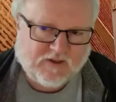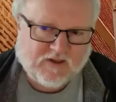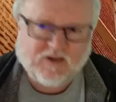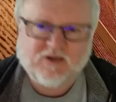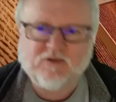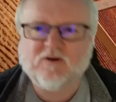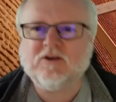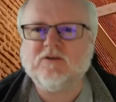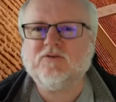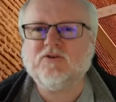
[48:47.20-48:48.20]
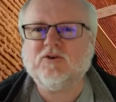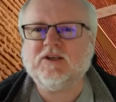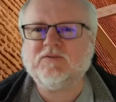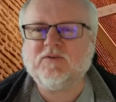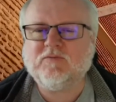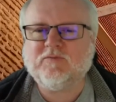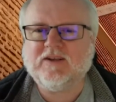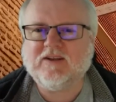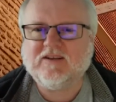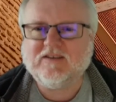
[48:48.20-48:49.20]
are you joining us from
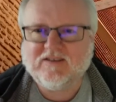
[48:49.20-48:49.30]
Finland?